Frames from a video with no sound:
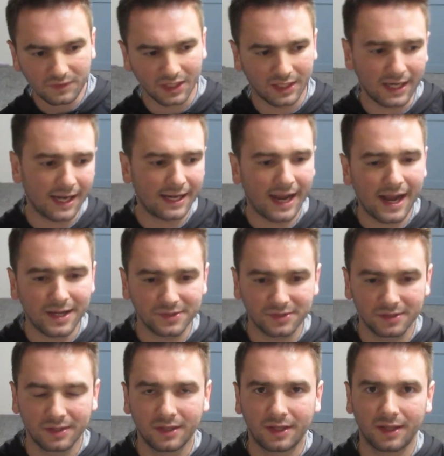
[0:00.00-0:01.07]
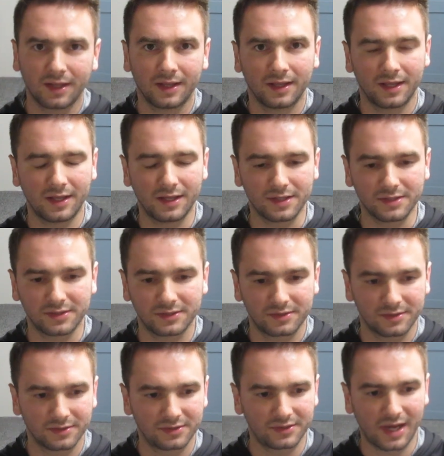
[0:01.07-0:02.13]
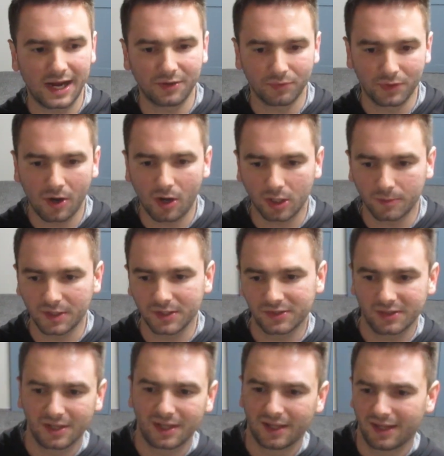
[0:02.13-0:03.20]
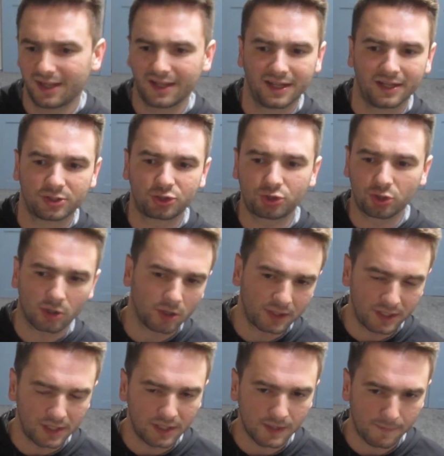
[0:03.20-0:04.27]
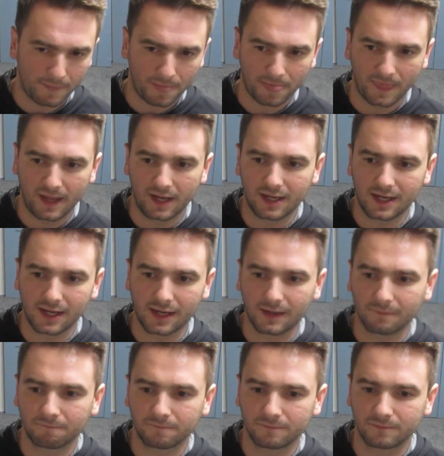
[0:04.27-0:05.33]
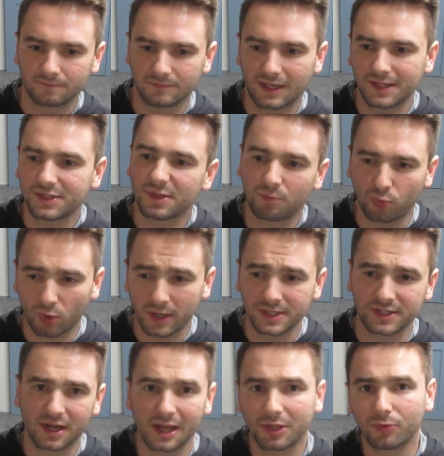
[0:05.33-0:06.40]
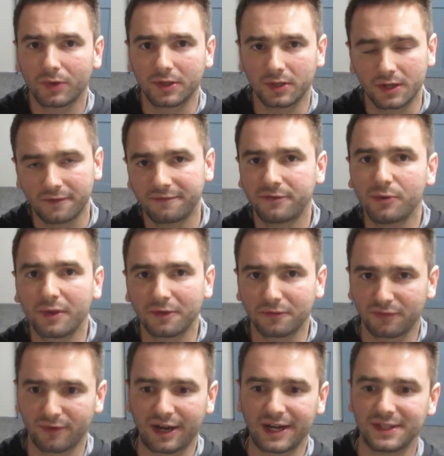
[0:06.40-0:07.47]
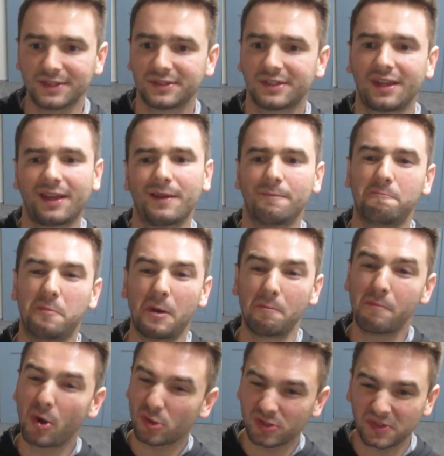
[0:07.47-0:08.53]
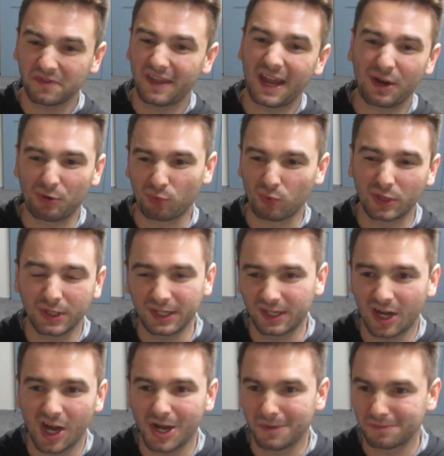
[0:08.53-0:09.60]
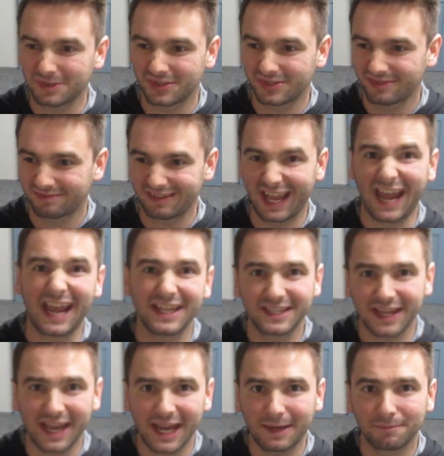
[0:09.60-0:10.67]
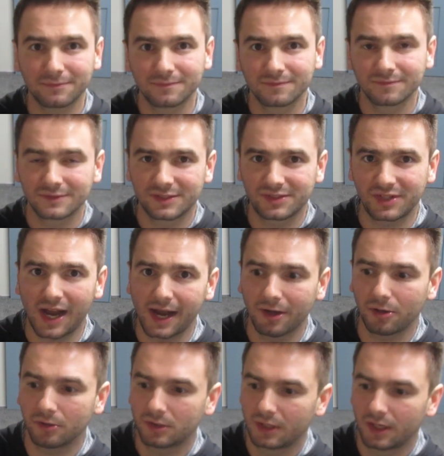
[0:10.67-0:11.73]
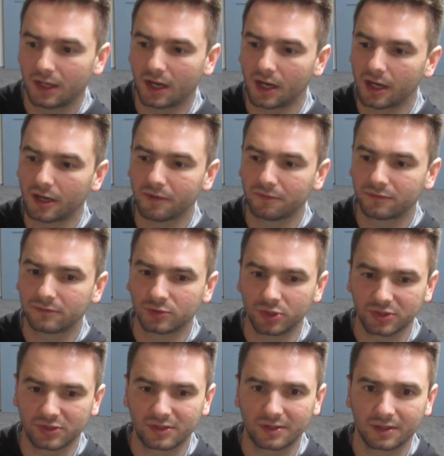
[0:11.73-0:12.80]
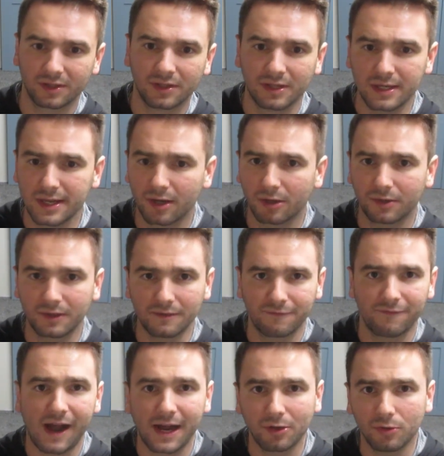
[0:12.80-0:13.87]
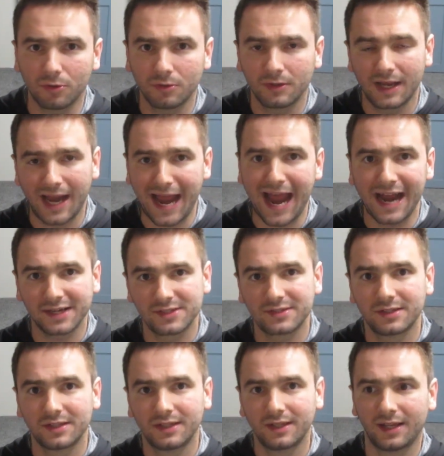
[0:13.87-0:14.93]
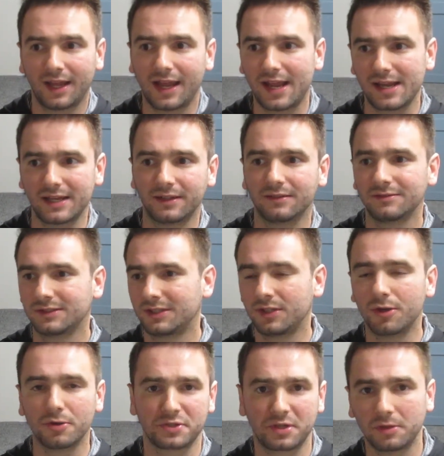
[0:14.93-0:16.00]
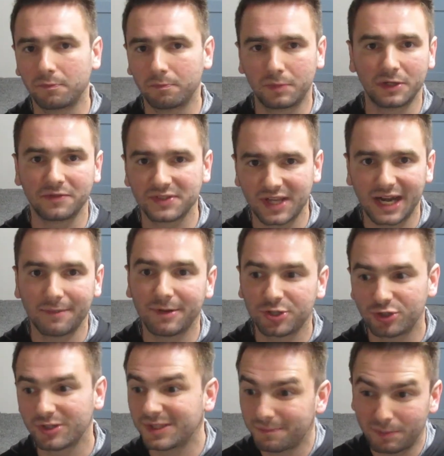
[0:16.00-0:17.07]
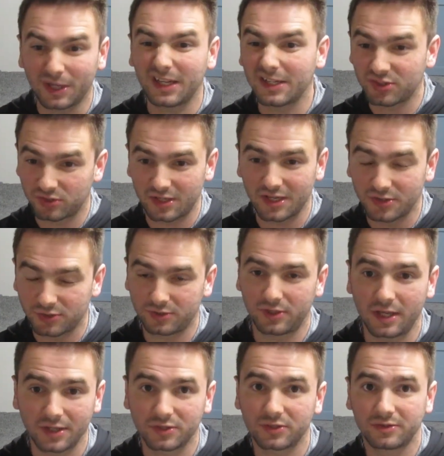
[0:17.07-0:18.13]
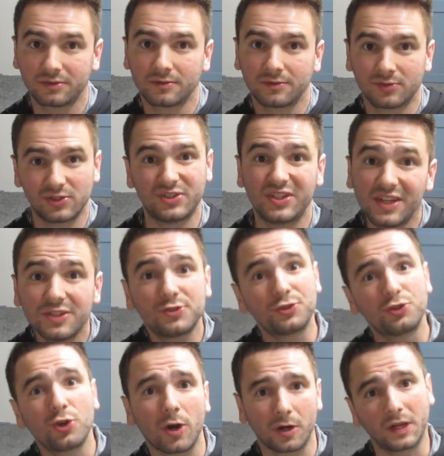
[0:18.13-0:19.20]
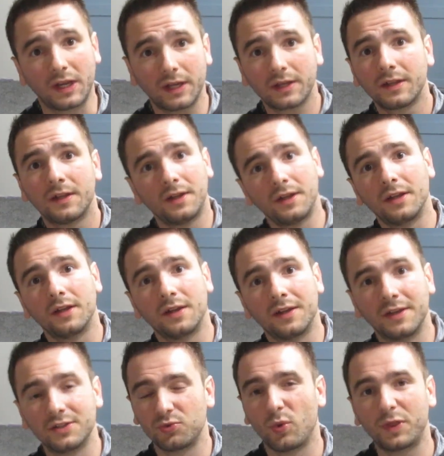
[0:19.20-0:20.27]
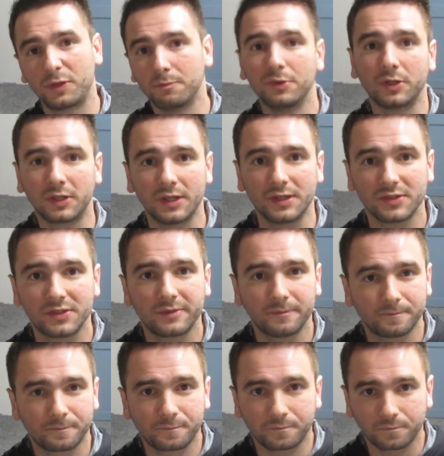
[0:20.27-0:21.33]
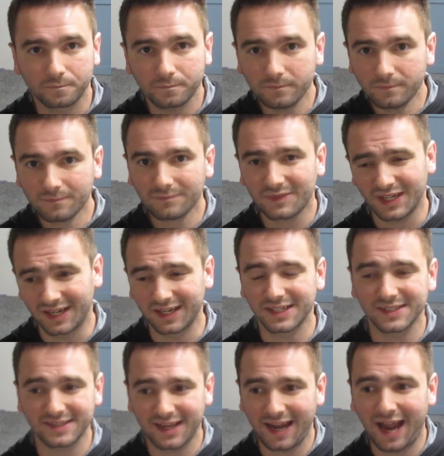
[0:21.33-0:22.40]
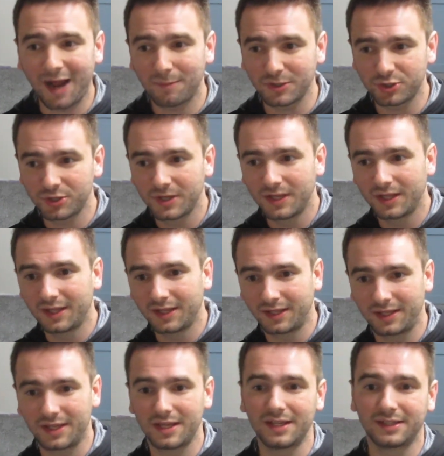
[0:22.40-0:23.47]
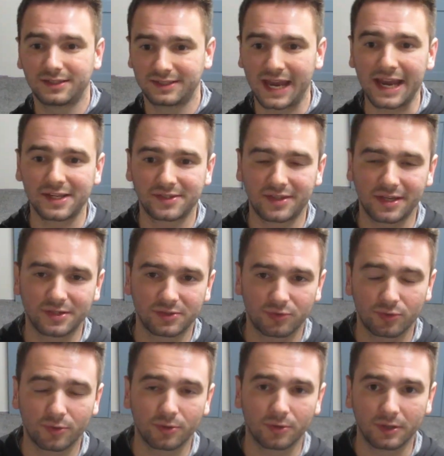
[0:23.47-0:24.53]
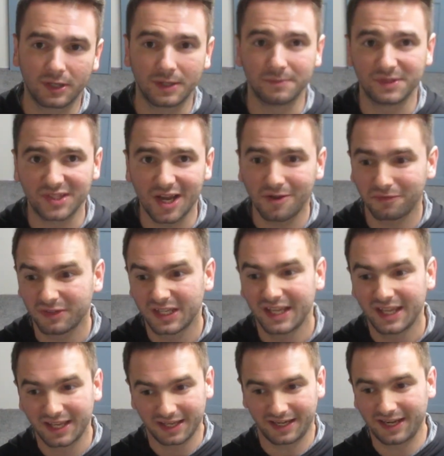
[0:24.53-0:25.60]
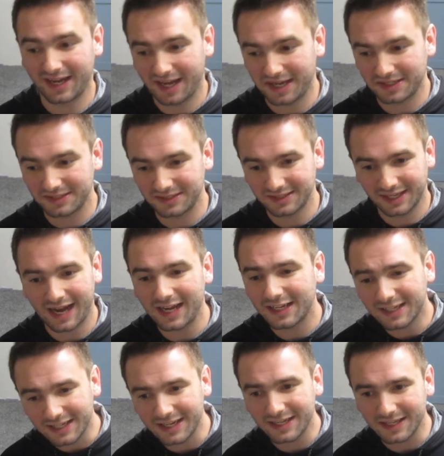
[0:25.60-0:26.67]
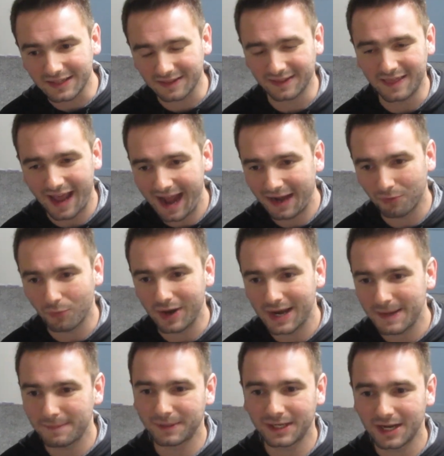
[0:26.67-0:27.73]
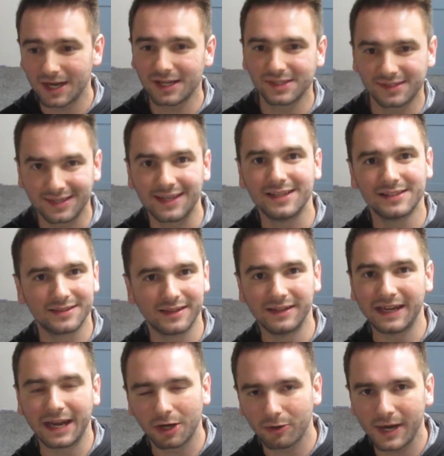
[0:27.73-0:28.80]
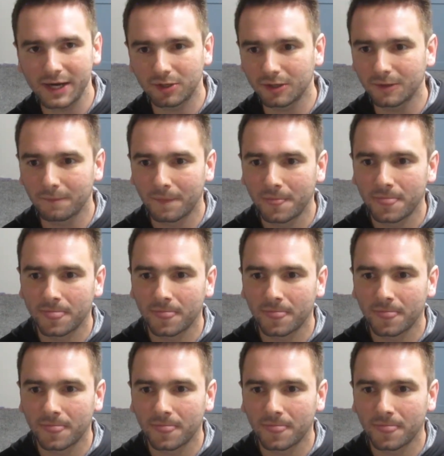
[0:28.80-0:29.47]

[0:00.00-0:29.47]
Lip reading: He kind of has his side with Artemis. Sure, he ends up working together with a few other friends, but most of that really comes endgame style of just near the final act, and he goes on a bit of side missions, but it's Z's journey is what the book is. And it's how much he takes things through himself, and you kind of need it that way because he's the narrator.